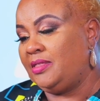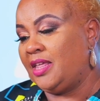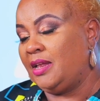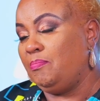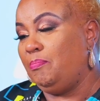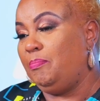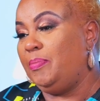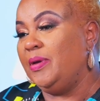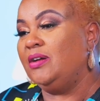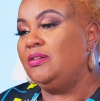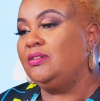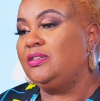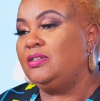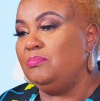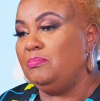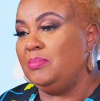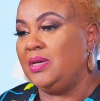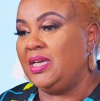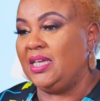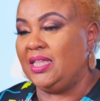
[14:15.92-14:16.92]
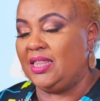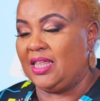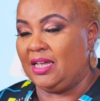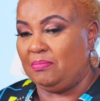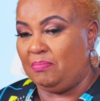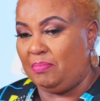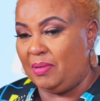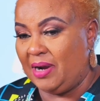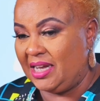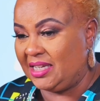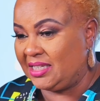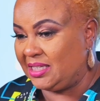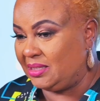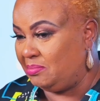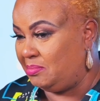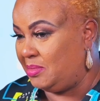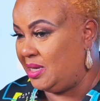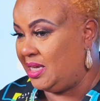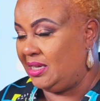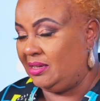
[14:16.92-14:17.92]
build me, that bless
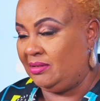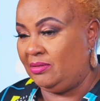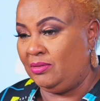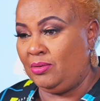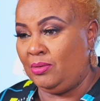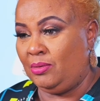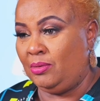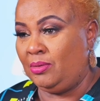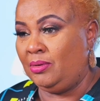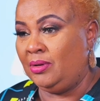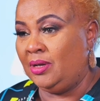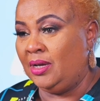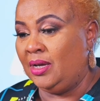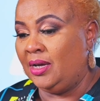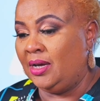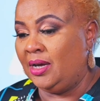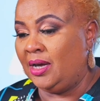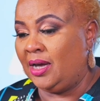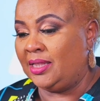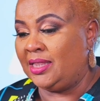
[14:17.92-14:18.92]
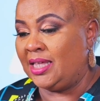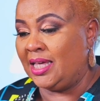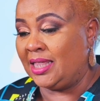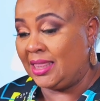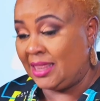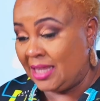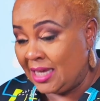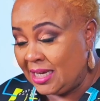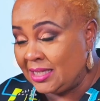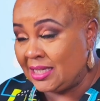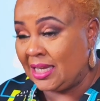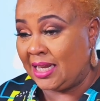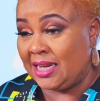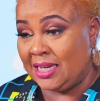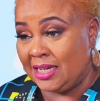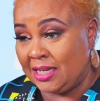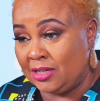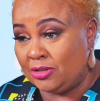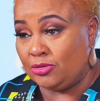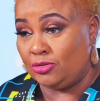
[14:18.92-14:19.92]
me, the things I
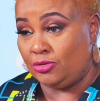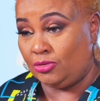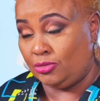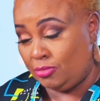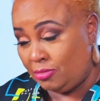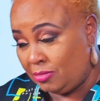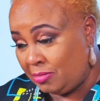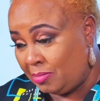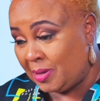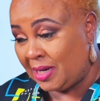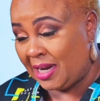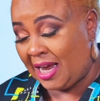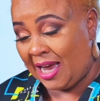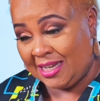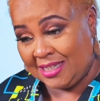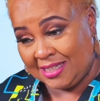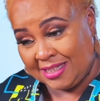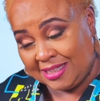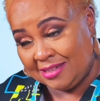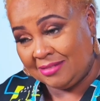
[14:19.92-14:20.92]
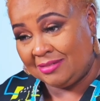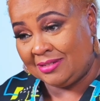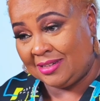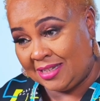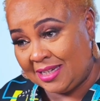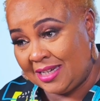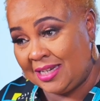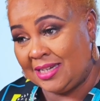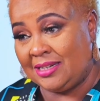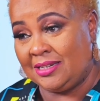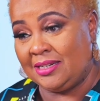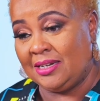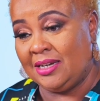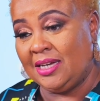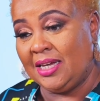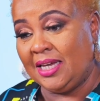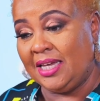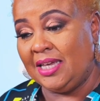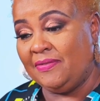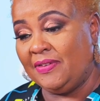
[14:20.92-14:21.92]
needed to do where I still did,
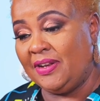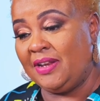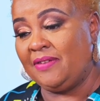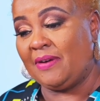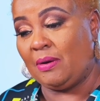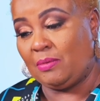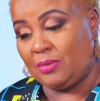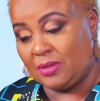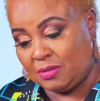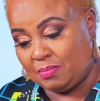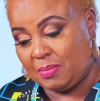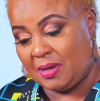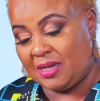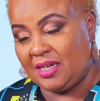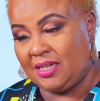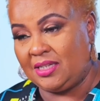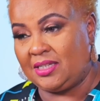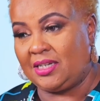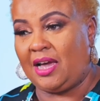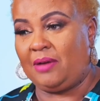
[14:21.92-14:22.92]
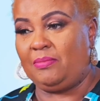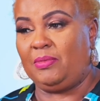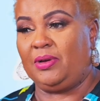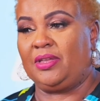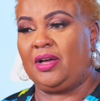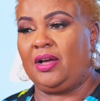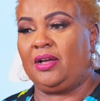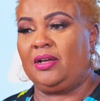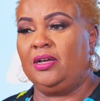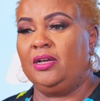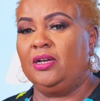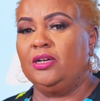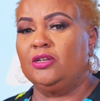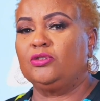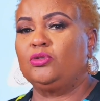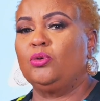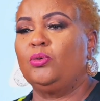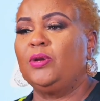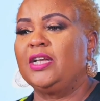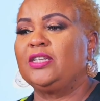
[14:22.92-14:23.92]
even if I was spending time with her.
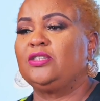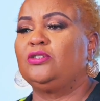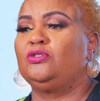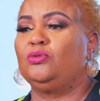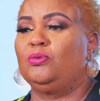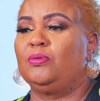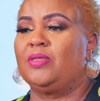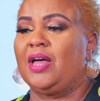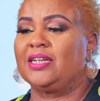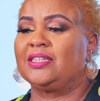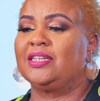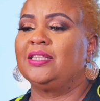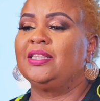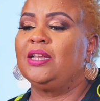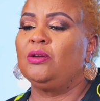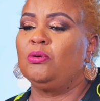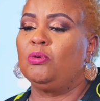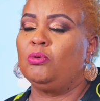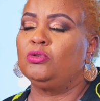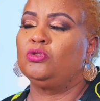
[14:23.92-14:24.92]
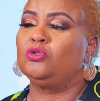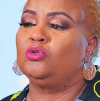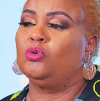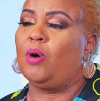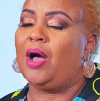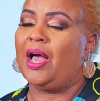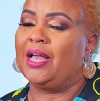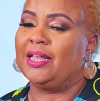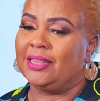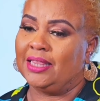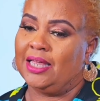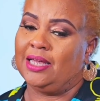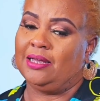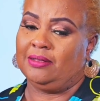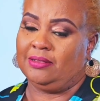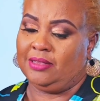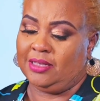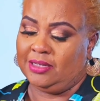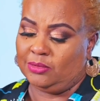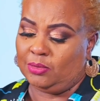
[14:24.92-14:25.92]
So let's do that. And then also, I think
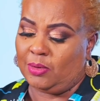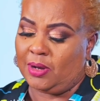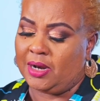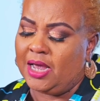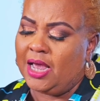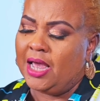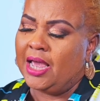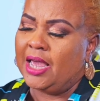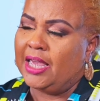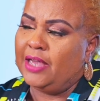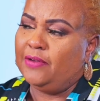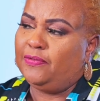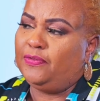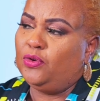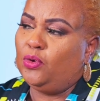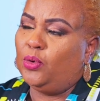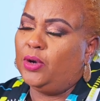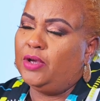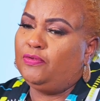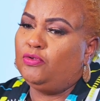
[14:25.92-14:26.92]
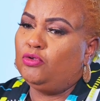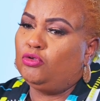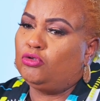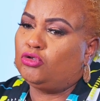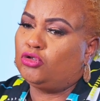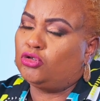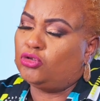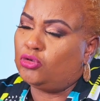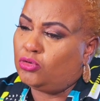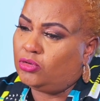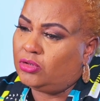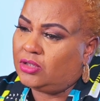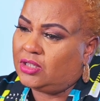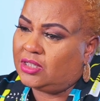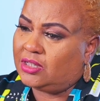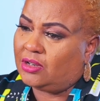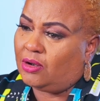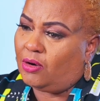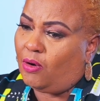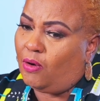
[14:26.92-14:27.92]
this one, if you choose
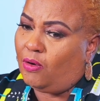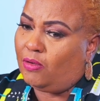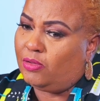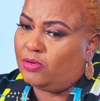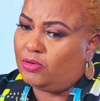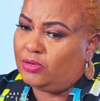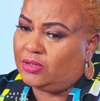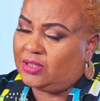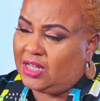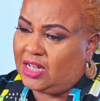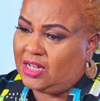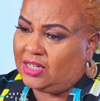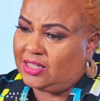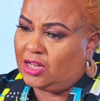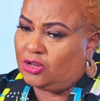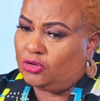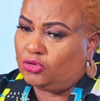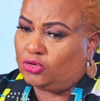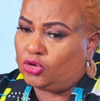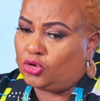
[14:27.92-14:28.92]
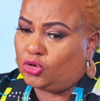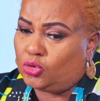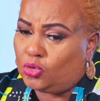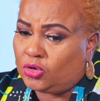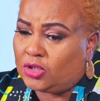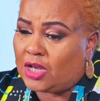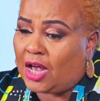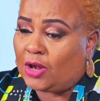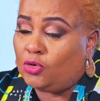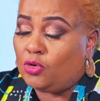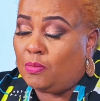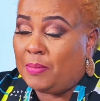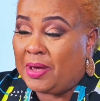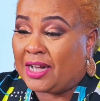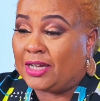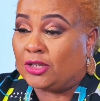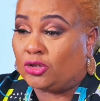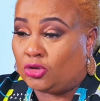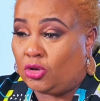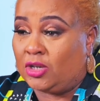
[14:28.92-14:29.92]
all those things and you make
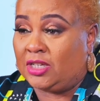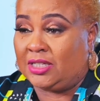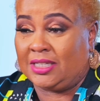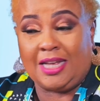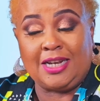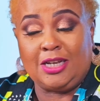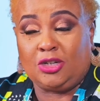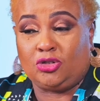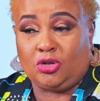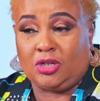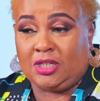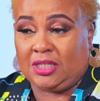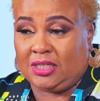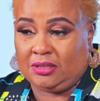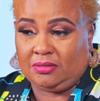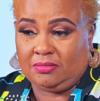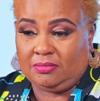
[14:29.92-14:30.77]
a choice, any choice,